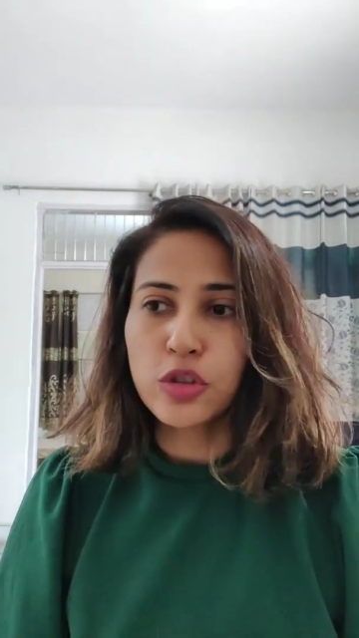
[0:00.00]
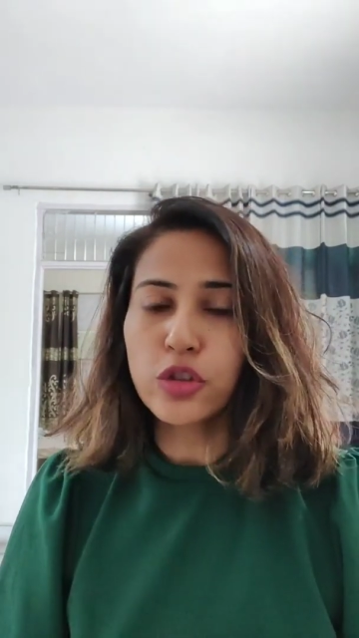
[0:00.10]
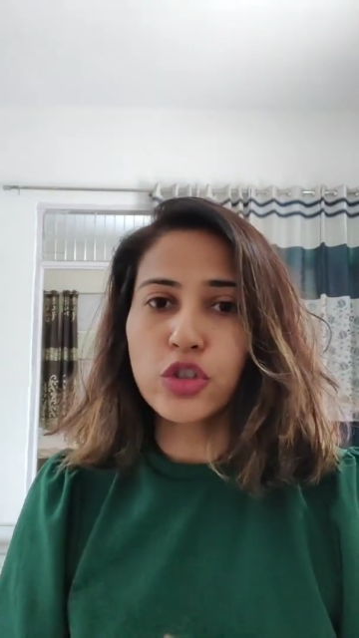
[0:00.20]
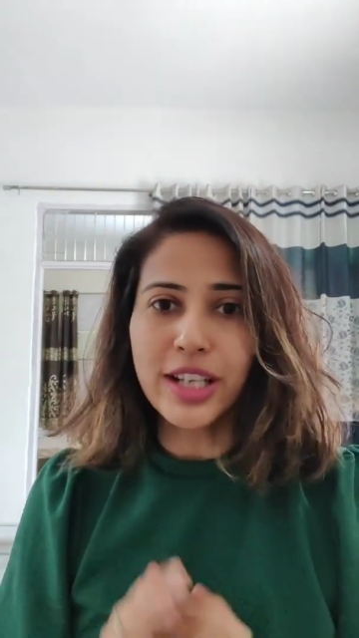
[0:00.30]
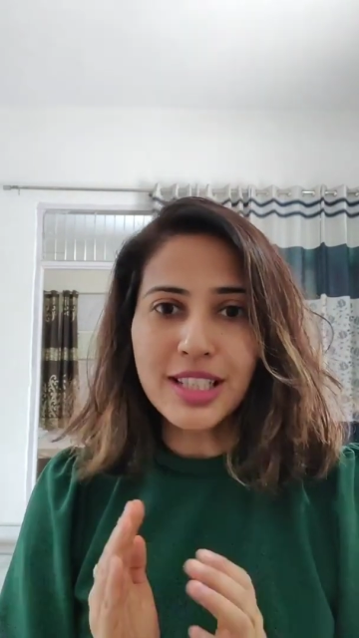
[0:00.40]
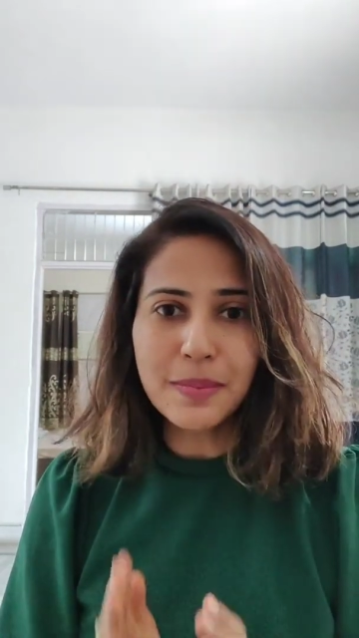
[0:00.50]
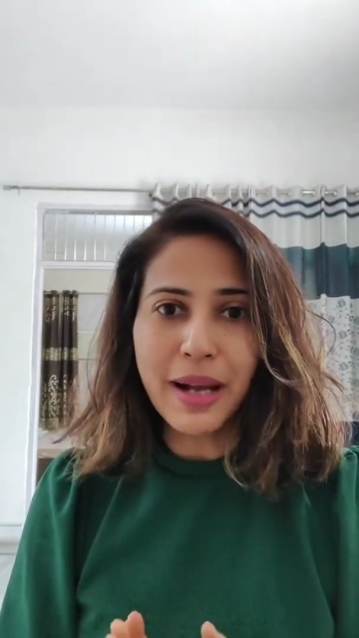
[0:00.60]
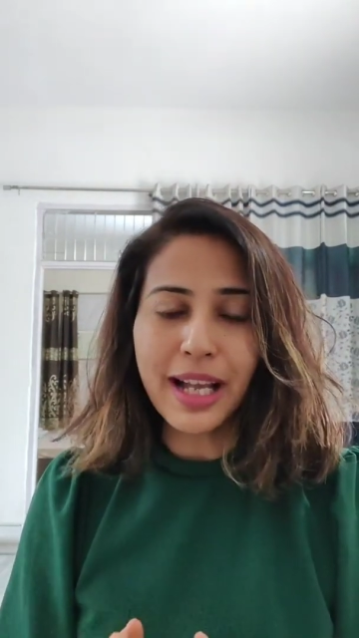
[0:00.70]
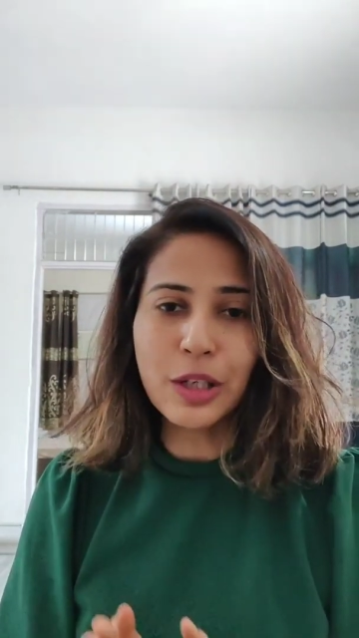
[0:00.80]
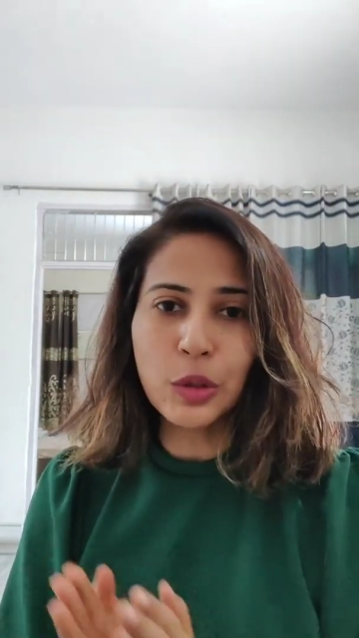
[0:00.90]
So just
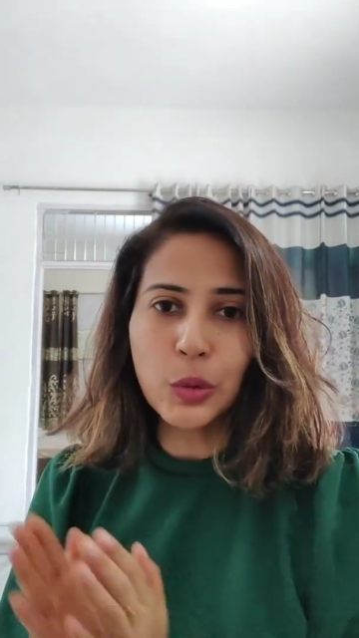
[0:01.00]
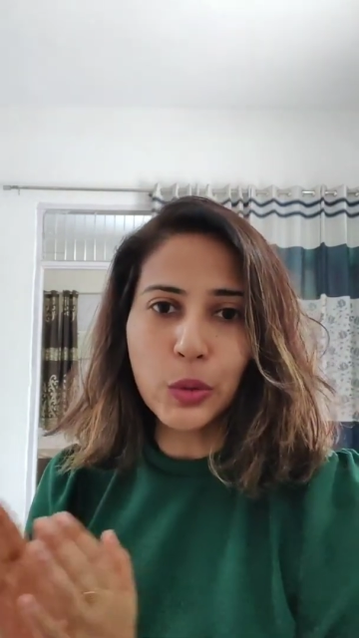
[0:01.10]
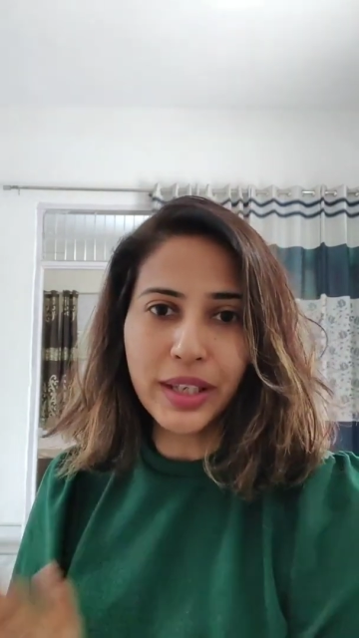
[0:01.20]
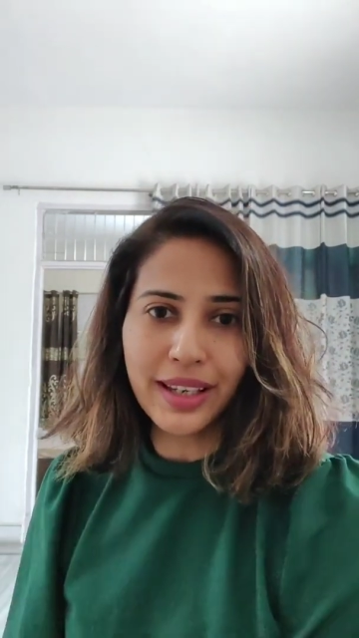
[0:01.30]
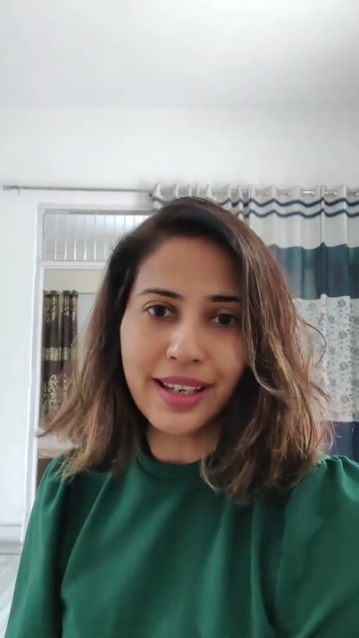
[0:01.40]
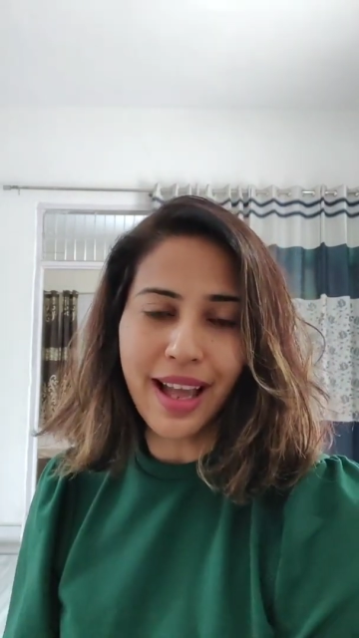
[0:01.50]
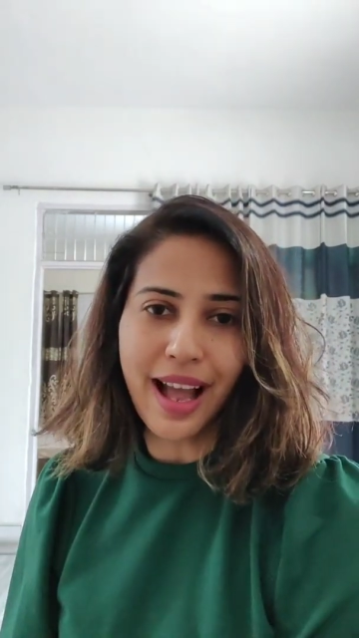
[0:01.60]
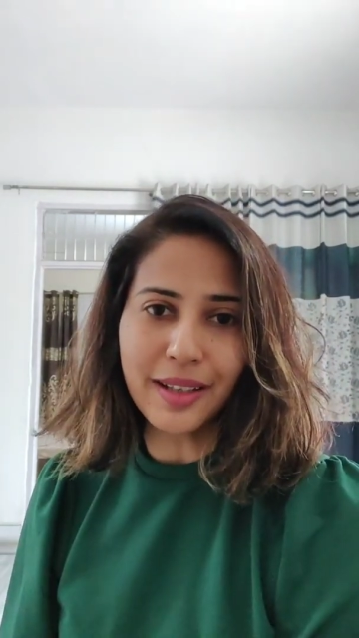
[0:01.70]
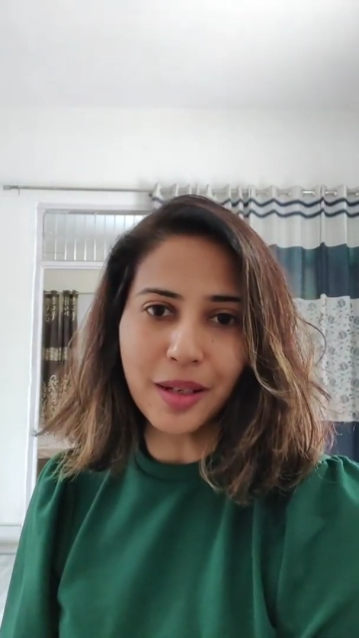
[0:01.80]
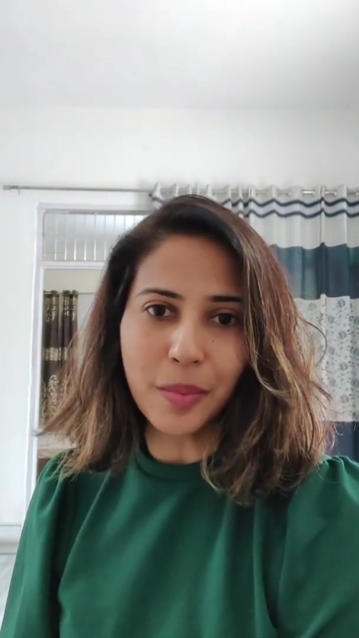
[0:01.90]
by looking
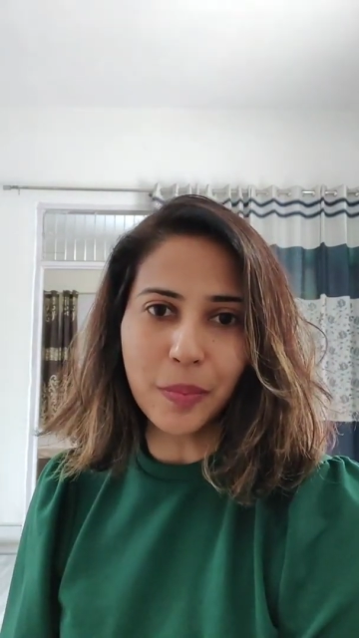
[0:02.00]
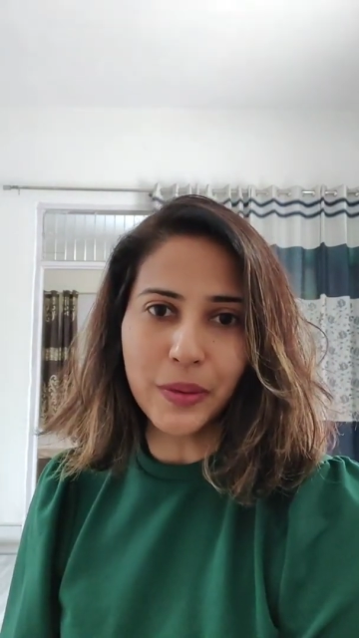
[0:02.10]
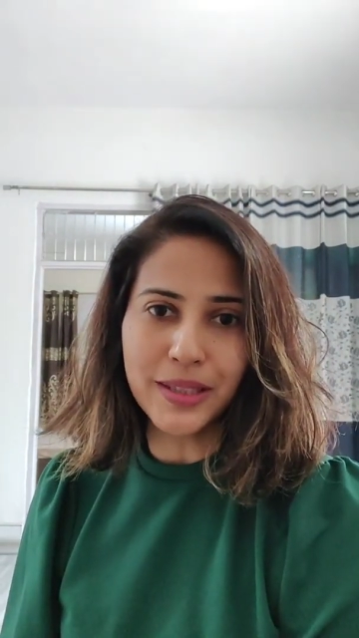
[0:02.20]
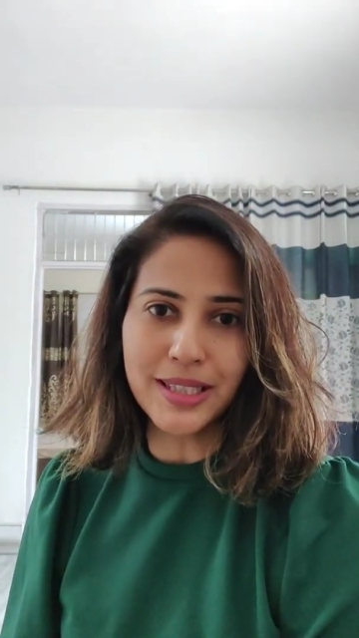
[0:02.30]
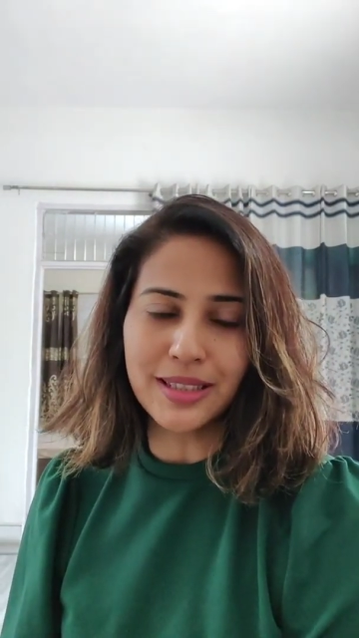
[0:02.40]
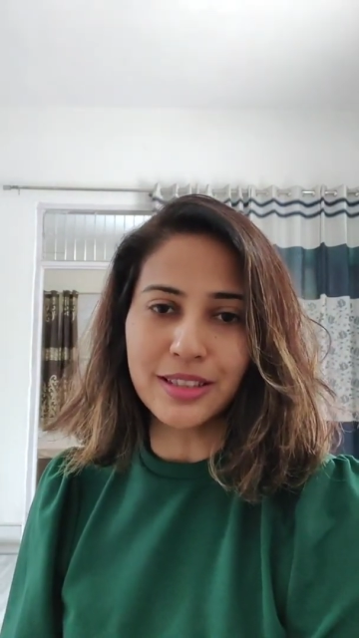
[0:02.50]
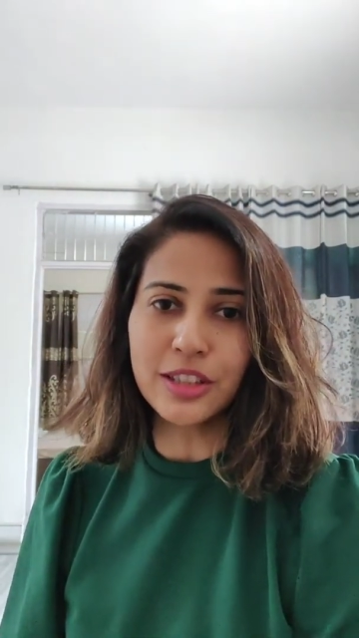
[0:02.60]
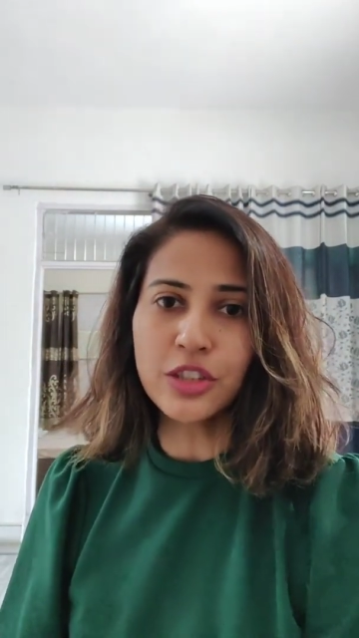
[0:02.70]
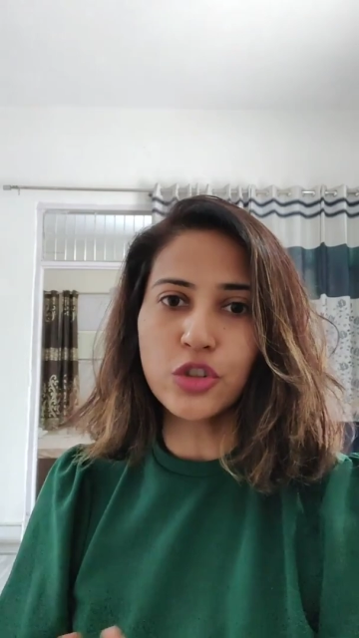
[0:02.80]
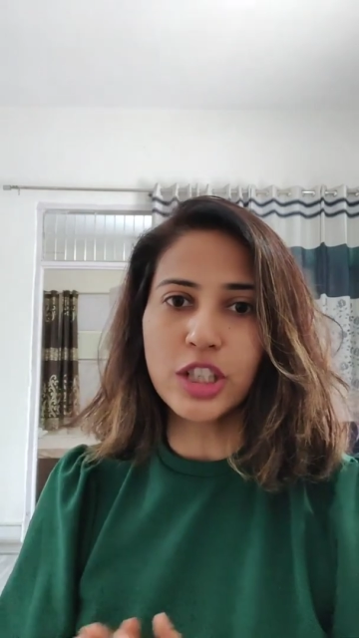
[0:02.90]
at a person,